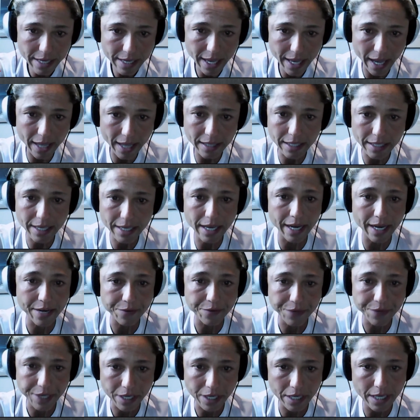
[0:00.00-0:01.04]
Callie,
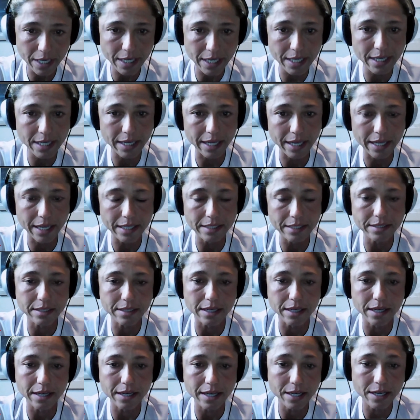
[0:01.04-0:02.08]
Irina, and
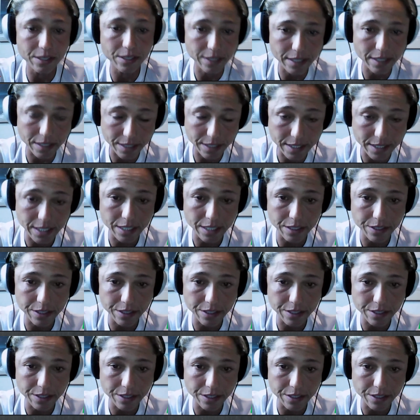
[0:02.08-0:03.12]
her Celia
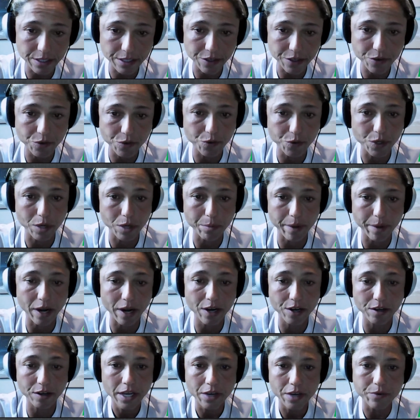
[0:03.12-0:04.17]
were a
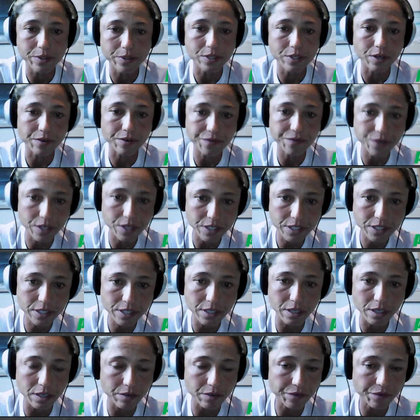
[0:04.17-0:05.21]
part. It was our
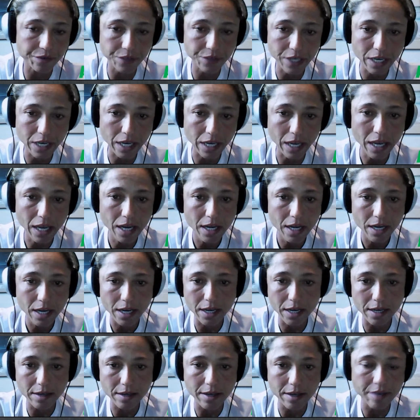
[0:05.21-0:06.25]
first free
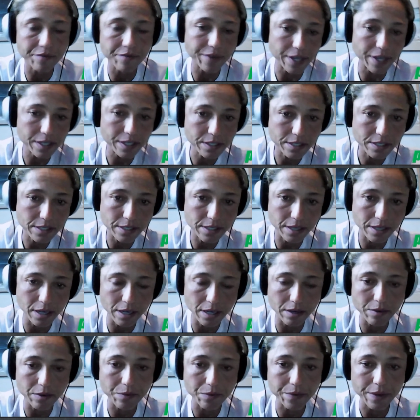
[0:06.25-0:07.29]
event
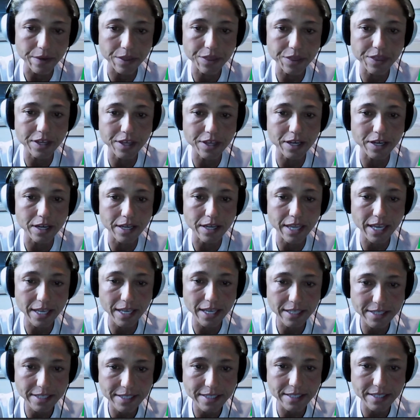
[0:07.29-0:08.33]
with
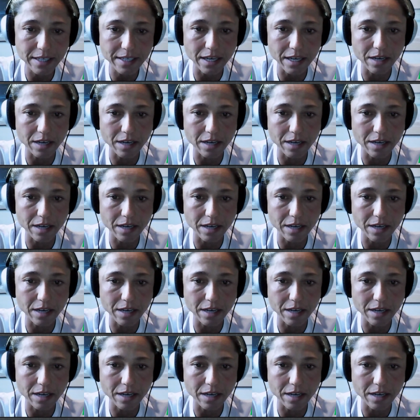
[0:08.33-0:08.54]
kids.